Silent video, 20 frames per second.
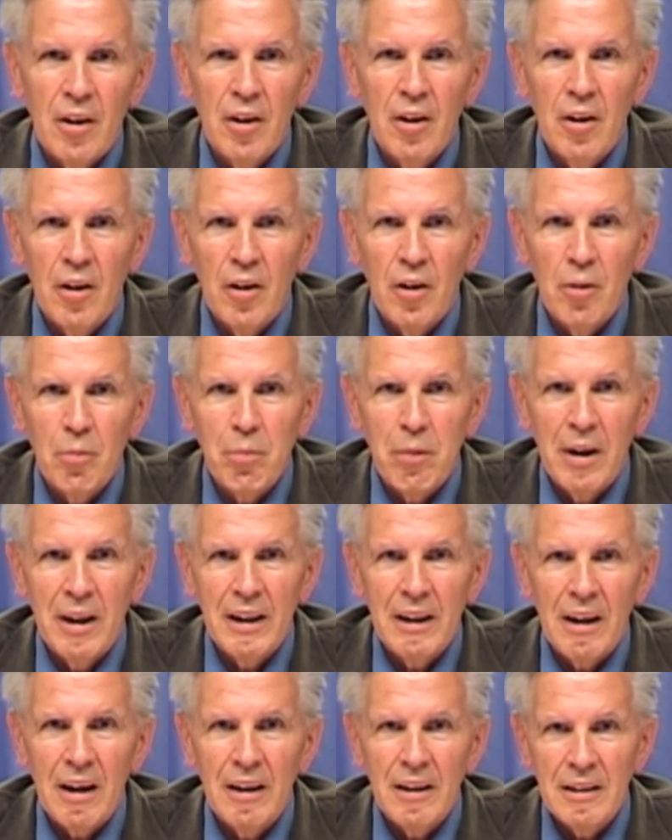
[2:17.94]
the
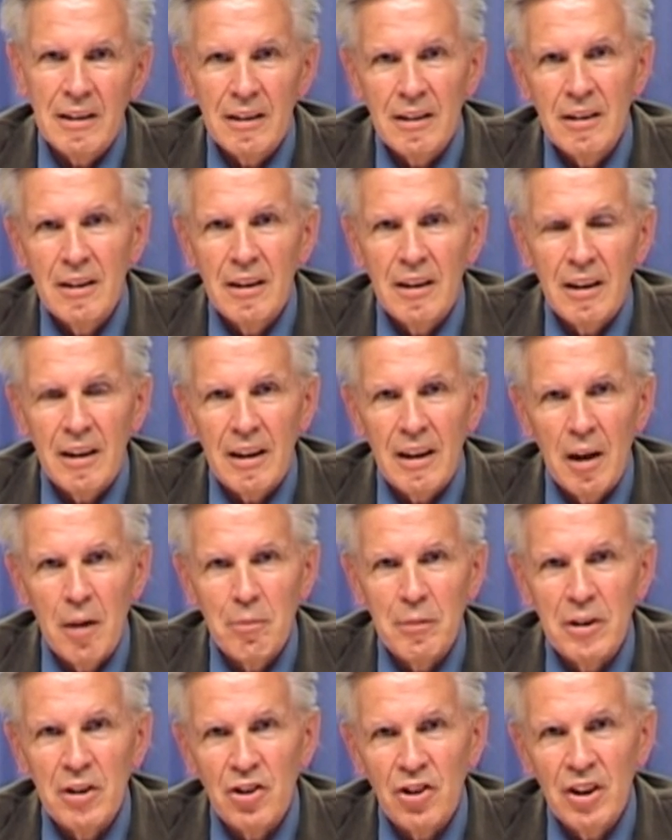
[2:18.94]
platelet
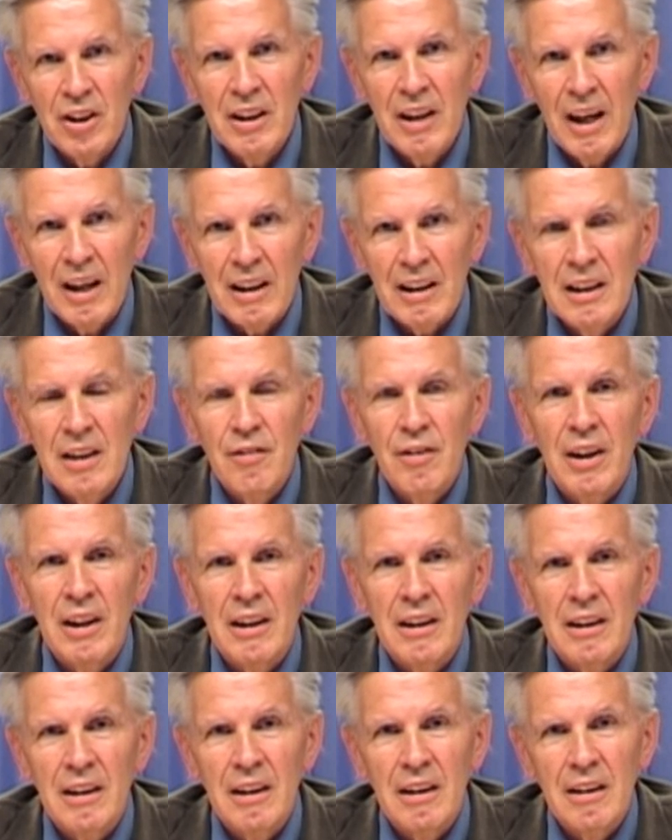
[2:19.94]
can be
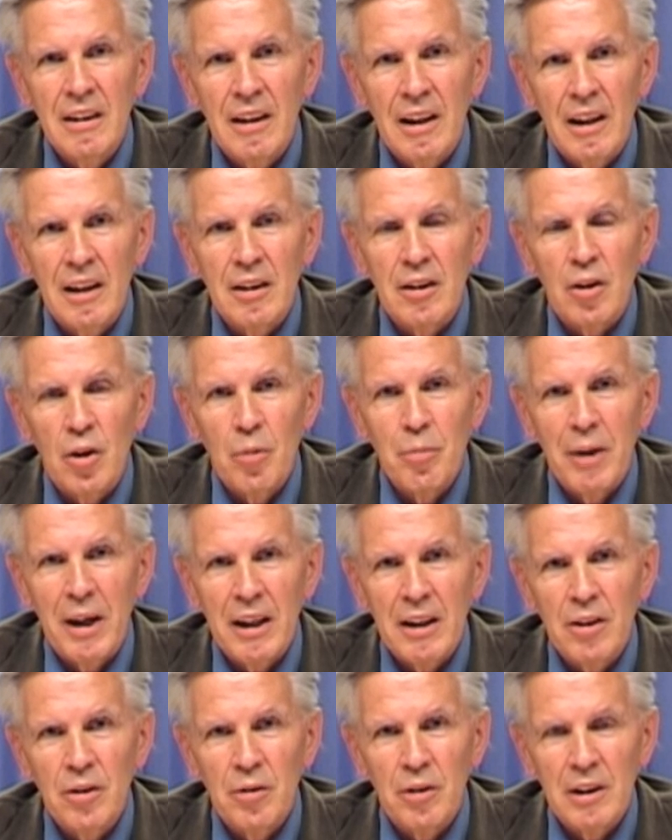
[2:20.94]
reactivated and go
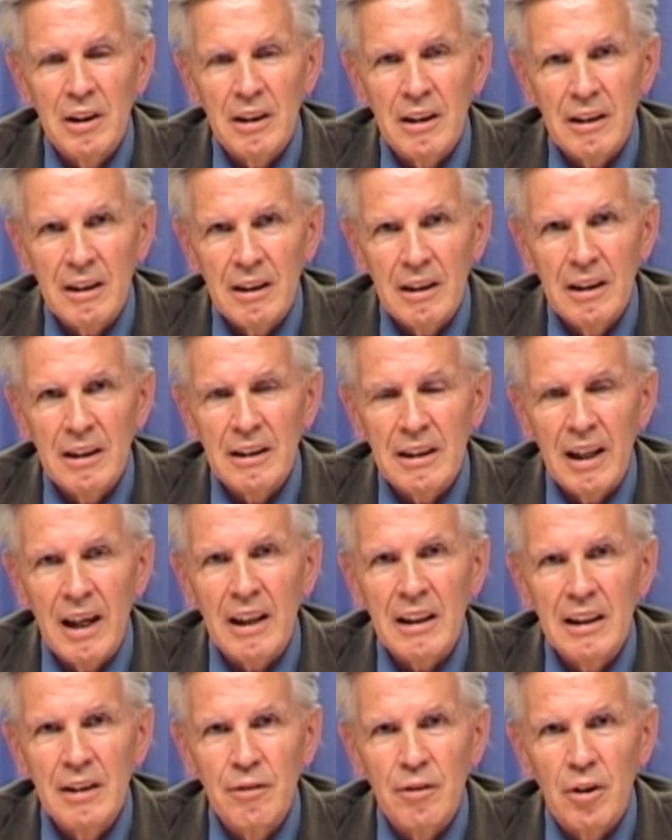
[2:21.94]
back to its
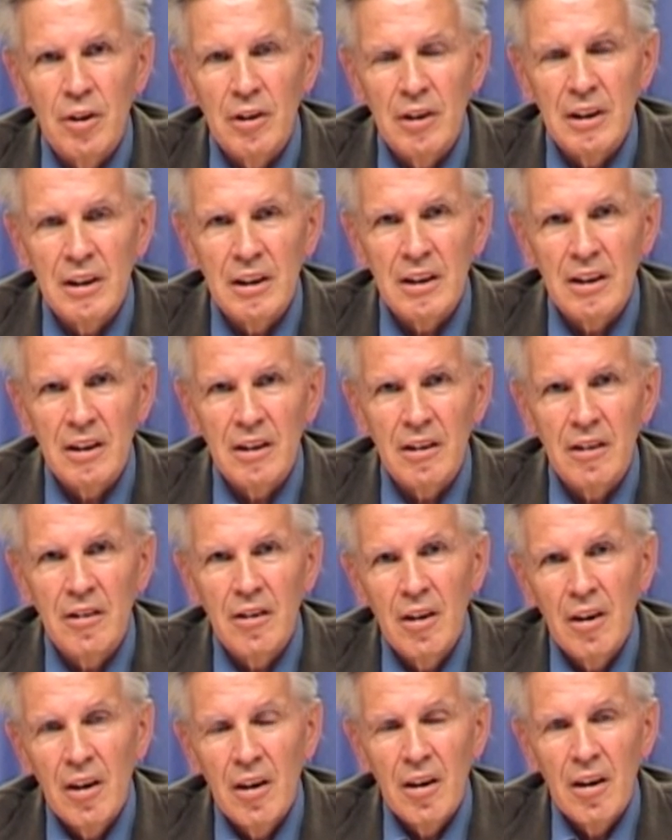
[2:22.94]
active
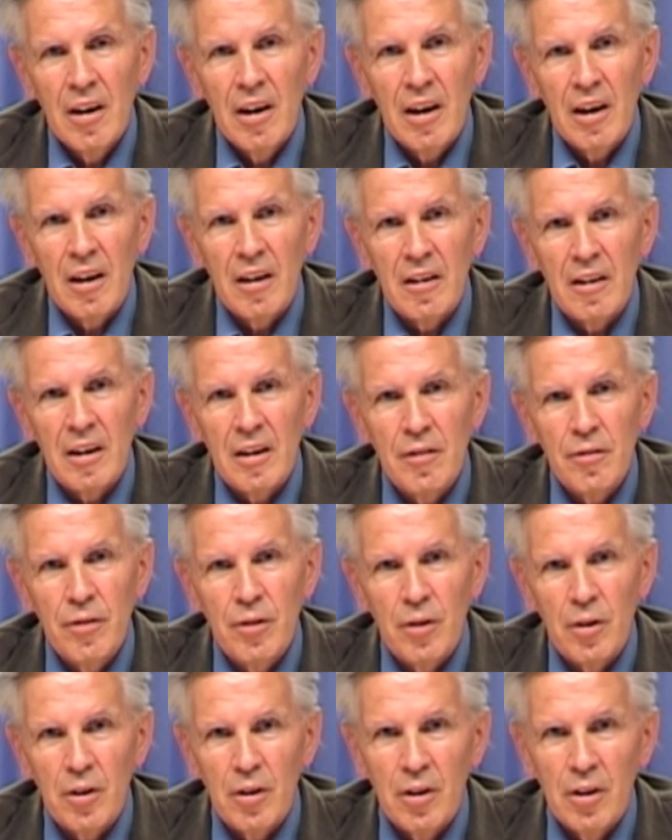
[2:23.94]
condition, and
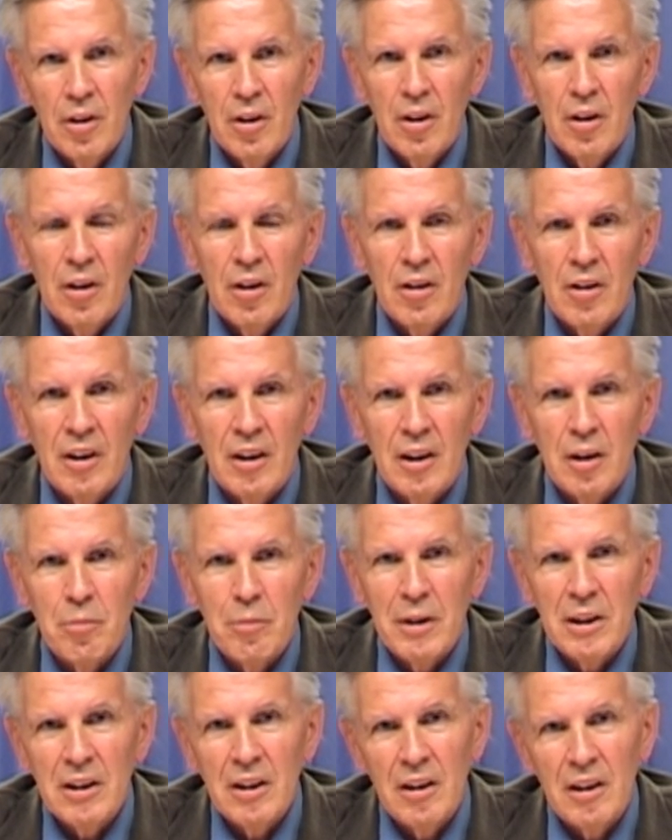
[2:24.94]
therefore the
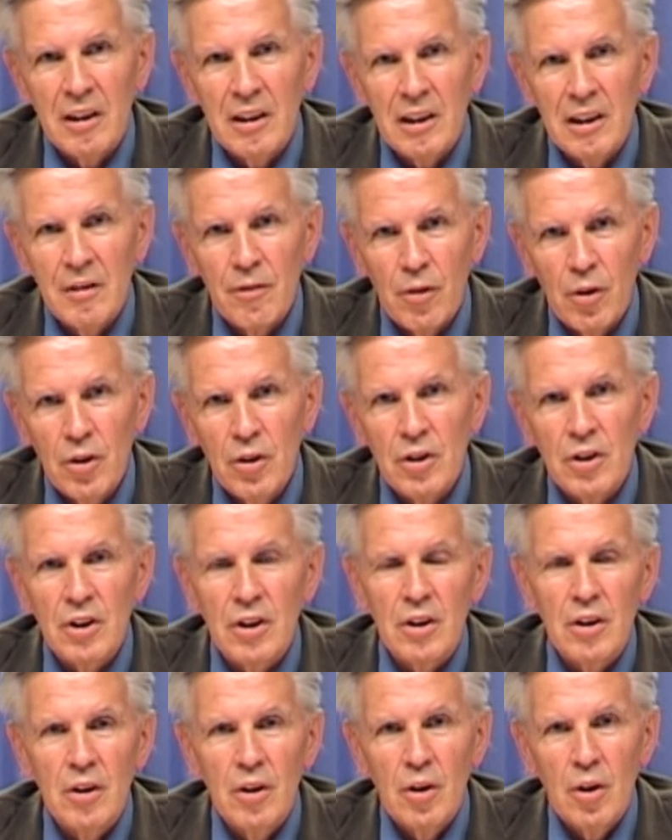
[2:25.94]
inhibition is
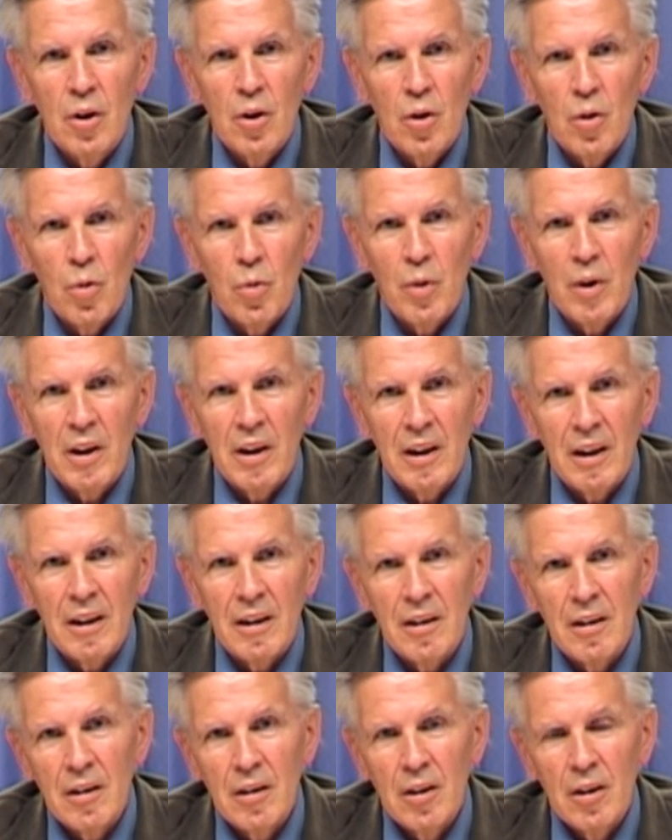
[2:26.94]
reversed
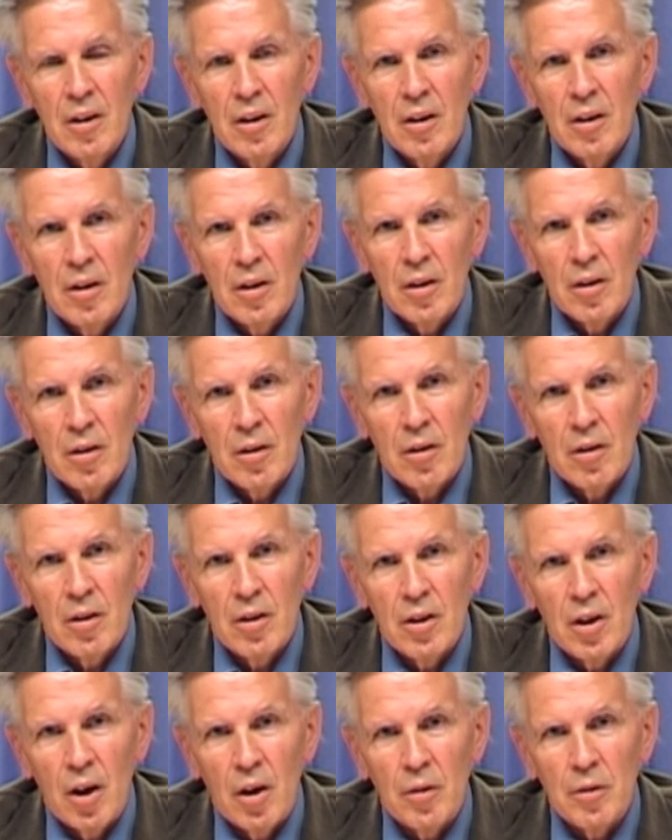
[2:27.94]
within
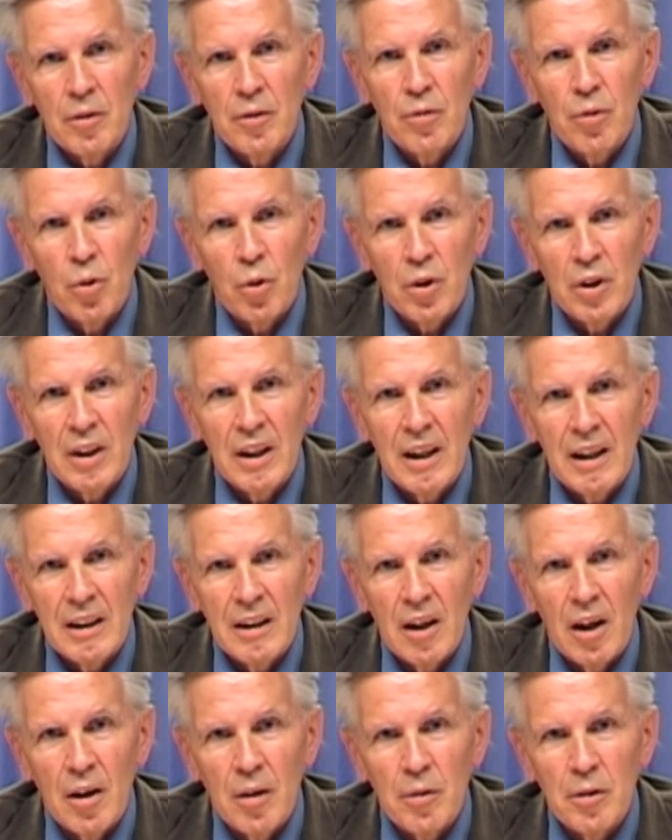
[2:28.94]
around
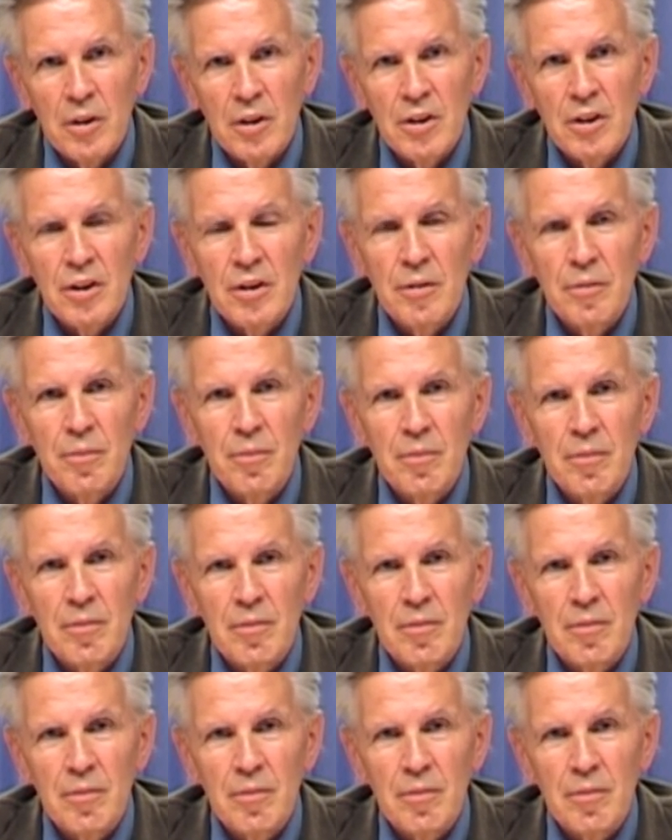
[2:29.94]
48 hours.